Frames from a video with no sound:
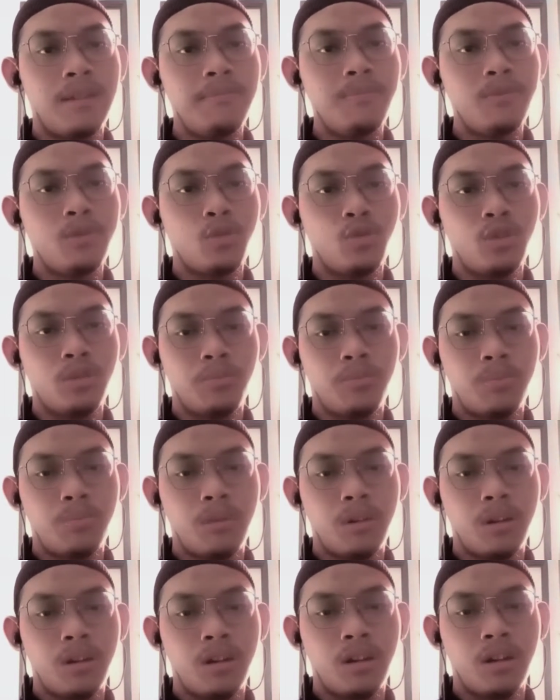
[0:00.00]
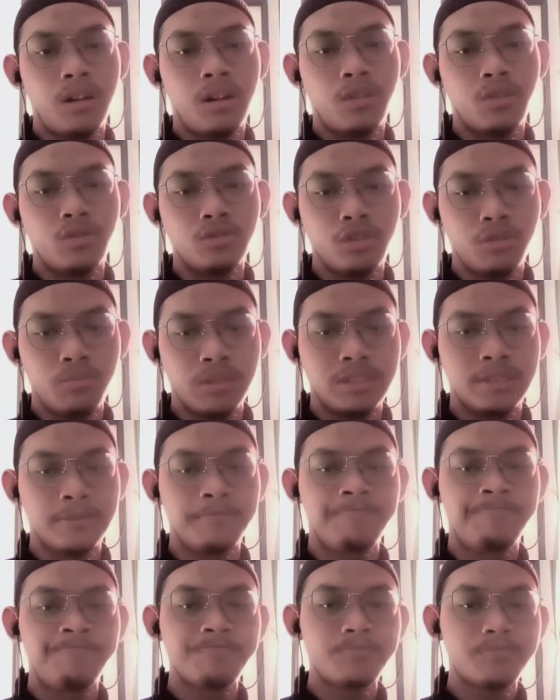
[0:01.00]
to the consumers.
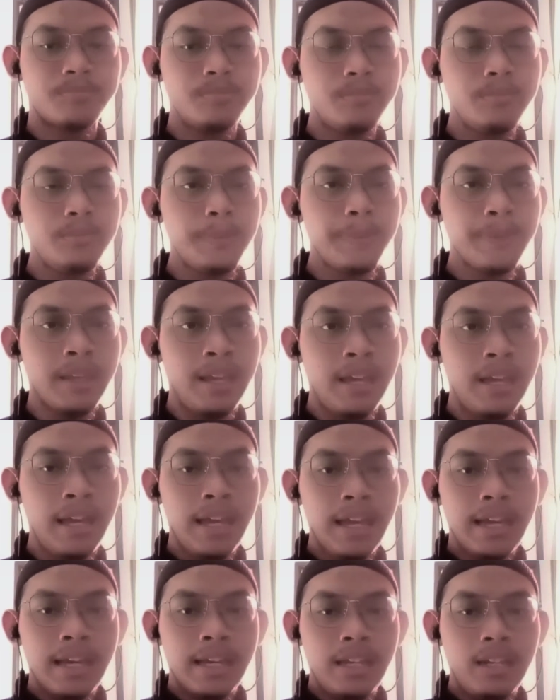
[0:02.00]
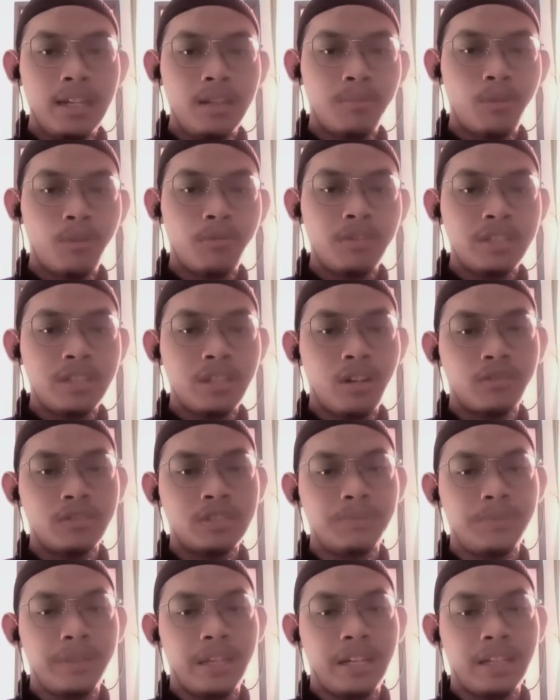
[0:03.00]
In the provision of
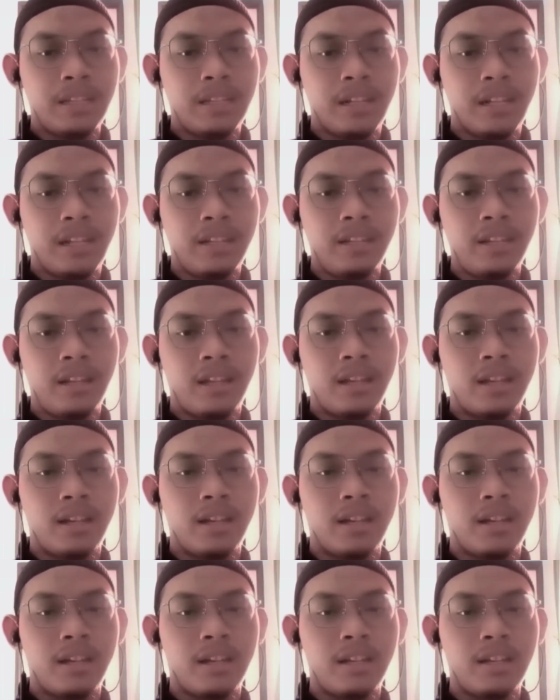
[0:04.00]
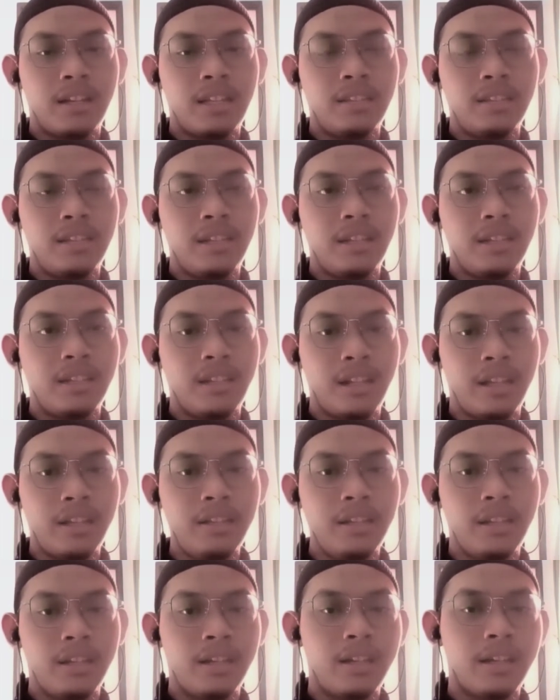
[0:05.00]
CPA
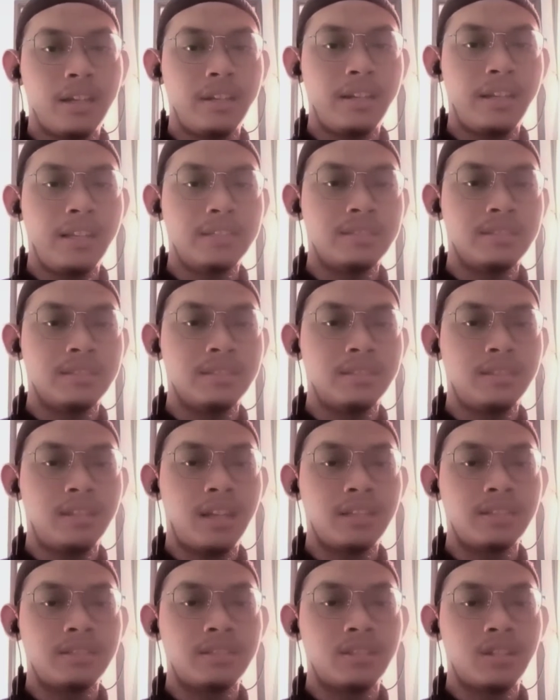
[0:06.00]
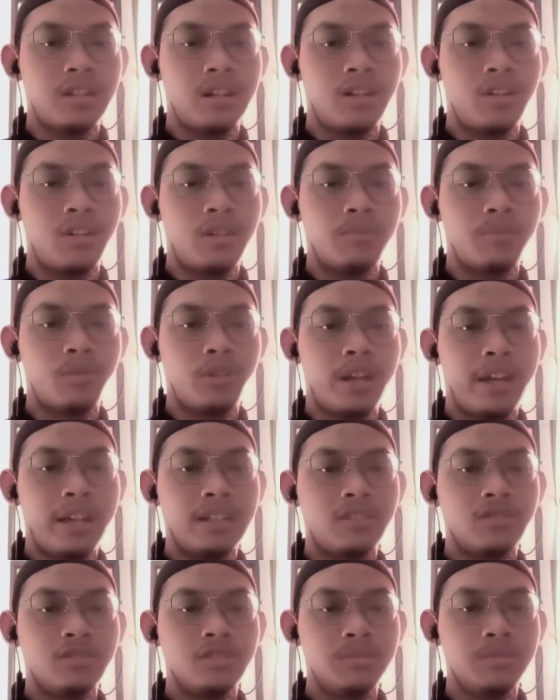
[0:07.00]
1999, there is a touch on product
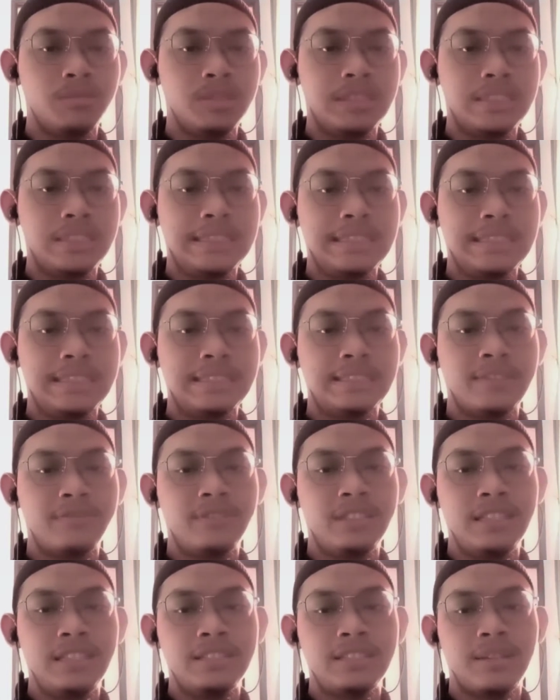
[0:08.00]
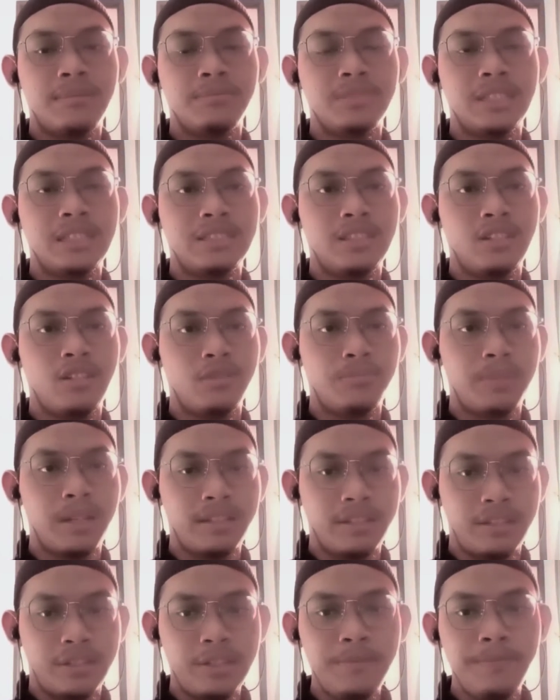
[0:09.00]
and consumer safety in some section of
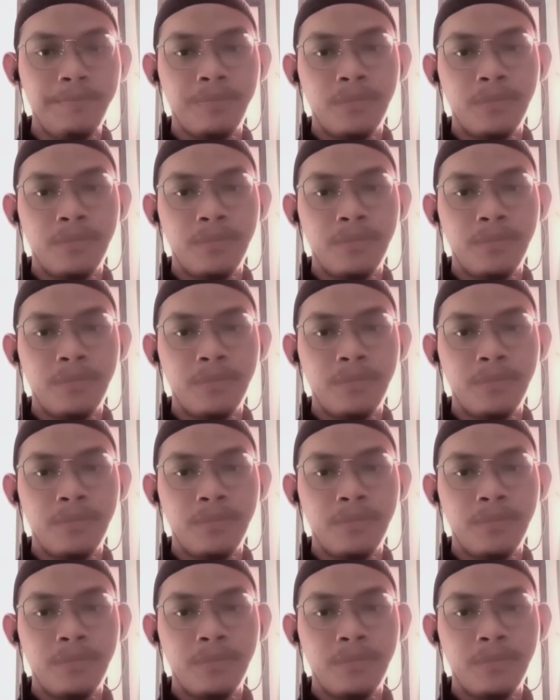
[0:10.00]
Part 3.